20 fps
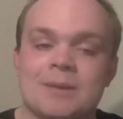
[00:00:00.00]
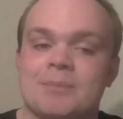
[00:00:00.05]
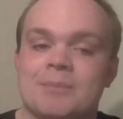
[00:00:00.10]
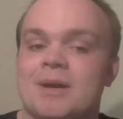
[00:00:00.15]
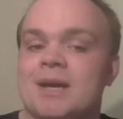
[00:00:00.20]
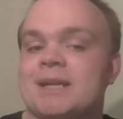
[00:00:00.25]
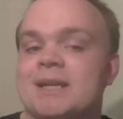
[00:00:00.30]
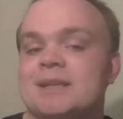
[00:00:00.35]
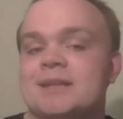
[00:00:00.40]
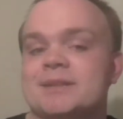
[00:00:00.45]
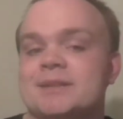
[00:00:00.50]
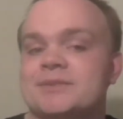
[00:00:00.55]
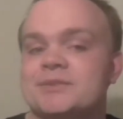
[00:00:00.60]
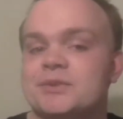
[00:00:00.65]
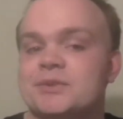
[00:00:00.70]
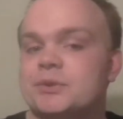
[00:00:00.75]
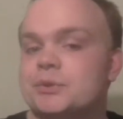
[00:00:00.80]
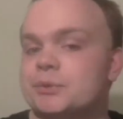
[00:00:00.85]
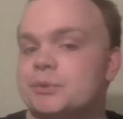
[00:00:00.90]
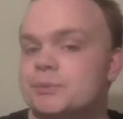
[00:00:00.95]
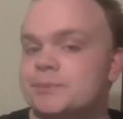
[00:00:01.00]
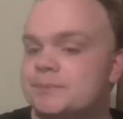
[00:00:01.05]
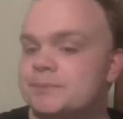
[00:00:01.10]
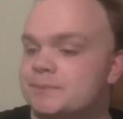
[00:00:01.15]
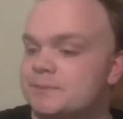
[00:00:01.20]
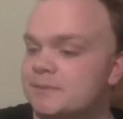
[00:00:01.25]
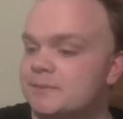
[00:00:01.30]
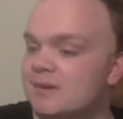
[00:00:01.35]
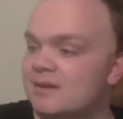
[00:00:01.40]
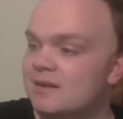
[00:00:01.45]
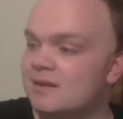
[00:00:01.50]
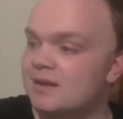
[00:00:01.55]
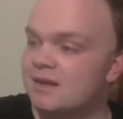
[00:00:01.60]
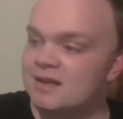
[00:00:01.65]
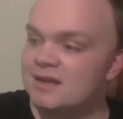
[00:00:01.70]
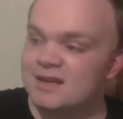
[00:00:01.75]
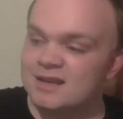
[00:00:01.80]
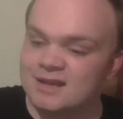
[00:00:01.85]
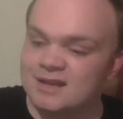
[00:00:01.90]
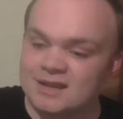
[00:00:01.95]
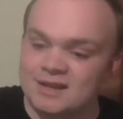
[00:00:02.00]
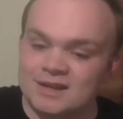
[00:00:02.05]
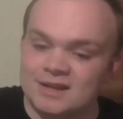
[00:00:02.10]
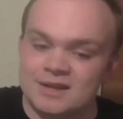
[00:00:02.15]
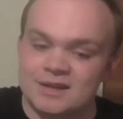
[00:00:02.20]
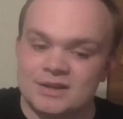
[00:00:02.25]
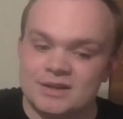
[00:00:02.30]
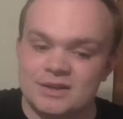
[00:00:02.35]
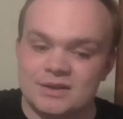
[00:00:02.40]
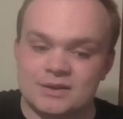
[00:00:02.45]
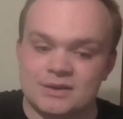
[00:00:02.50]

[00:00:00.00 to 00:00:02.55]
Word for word: minor at all. You